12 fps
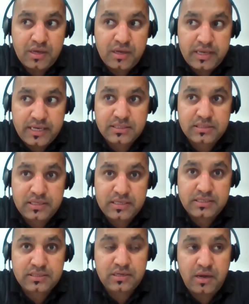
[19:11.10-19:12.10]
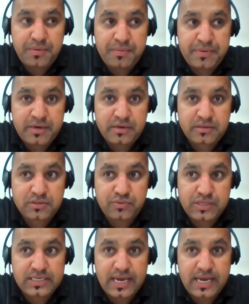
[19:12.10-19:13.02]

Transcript: yes, this November, which